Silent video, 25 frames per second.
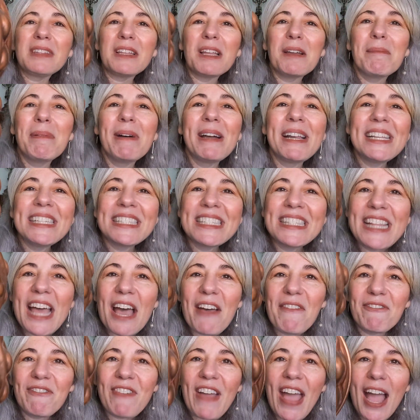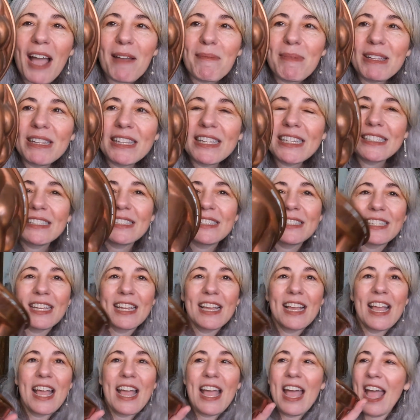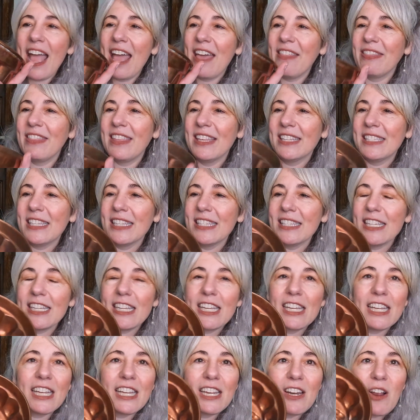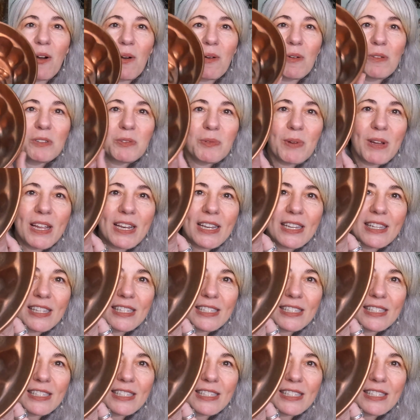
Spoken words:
But isn't that fabulous? And this is a good old one.